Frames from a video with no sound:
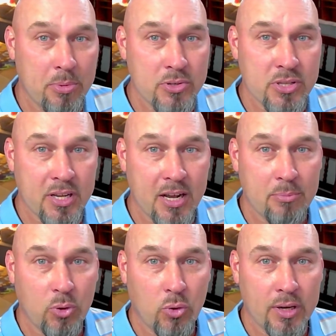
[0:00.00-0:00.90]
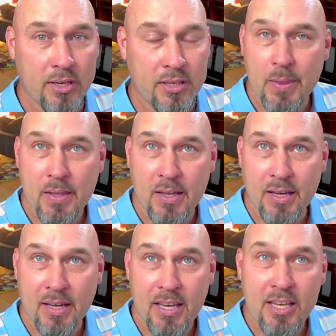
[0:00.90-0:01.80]
that I employ.
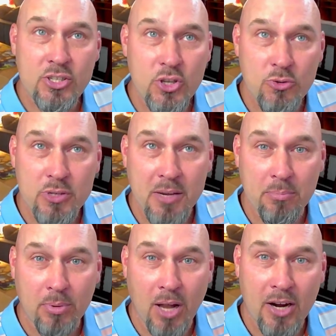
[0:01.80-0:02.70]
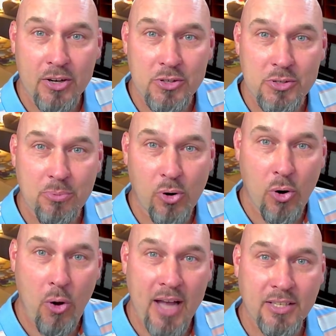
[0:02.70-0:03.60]
He's using blockers
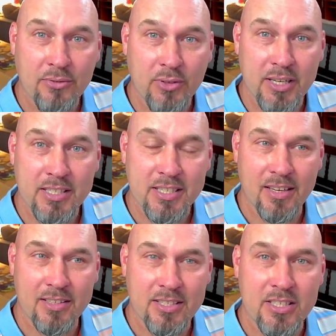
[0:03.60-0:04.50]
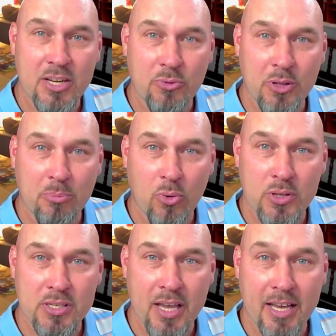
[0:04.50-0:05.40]
proactively to deal with the board
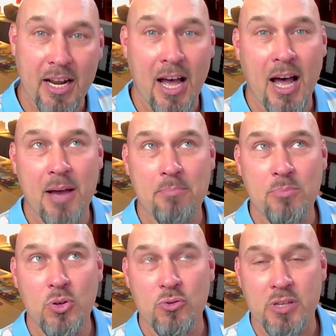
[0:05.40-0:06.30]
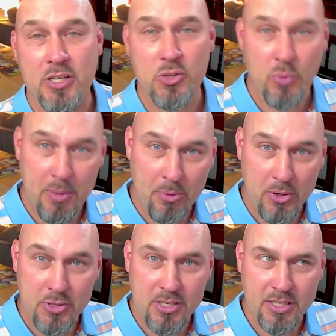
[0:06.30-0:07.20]
state. I'm using
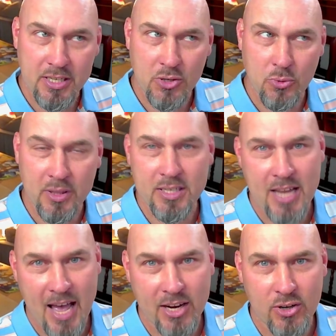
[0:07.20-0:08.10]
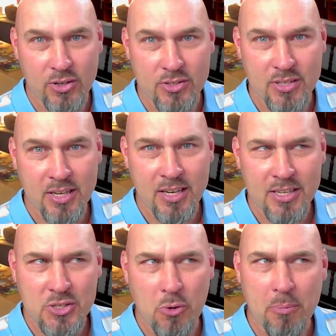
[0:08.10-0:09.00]
sweepers to deal with attackers.
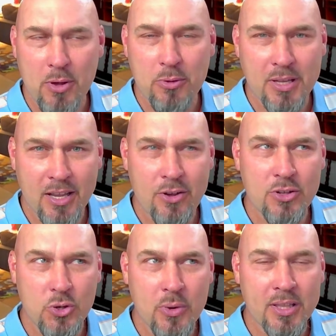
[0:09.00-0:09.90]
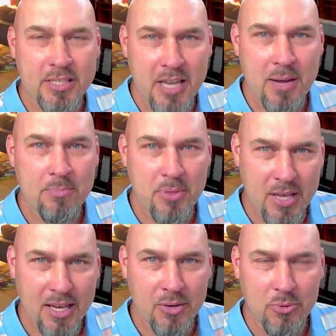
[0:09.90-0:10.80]
So we're both doing the same
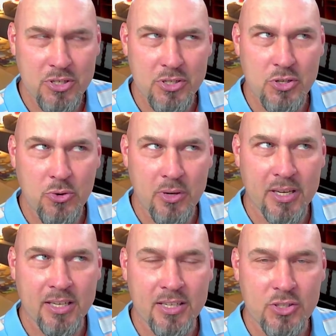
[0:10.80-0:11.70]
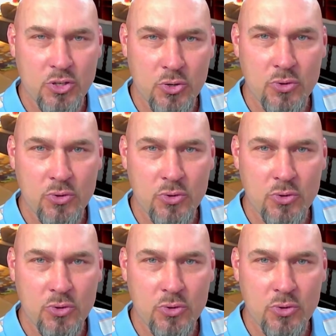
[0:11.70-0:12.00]
thing. We're just doing it in two